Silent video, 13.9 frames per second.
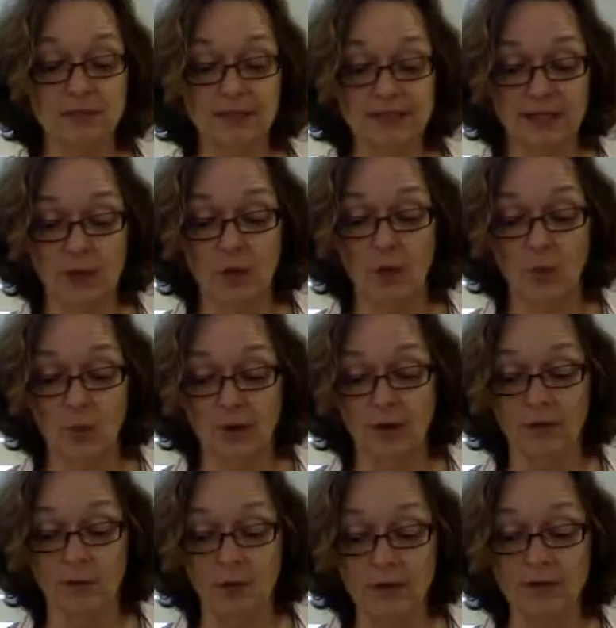to tell
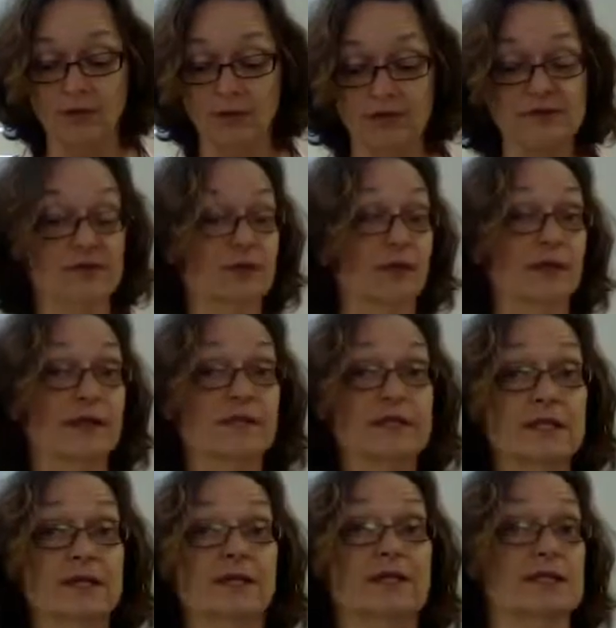whether they were still lived
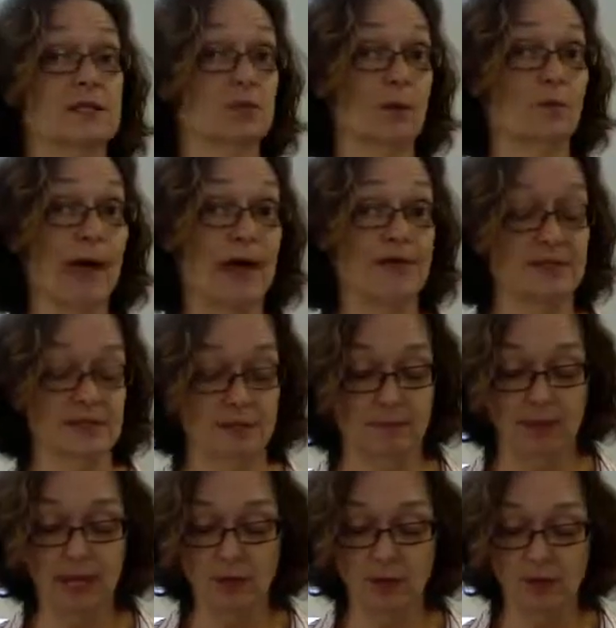in. This is what Matheson and
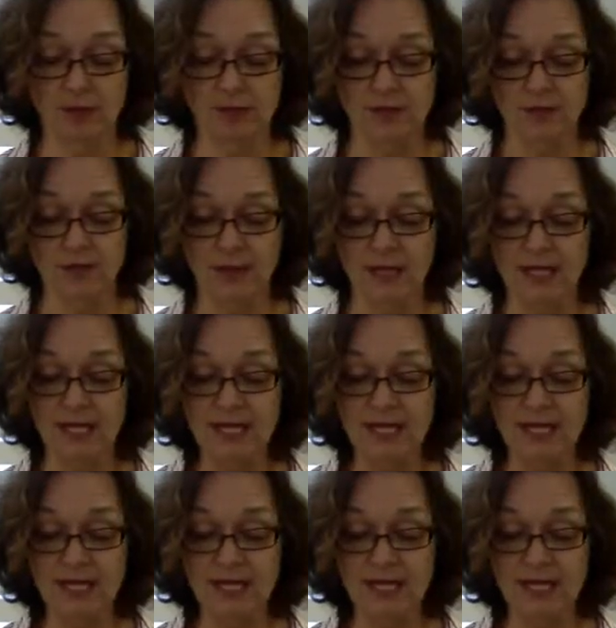Baade were concerned about.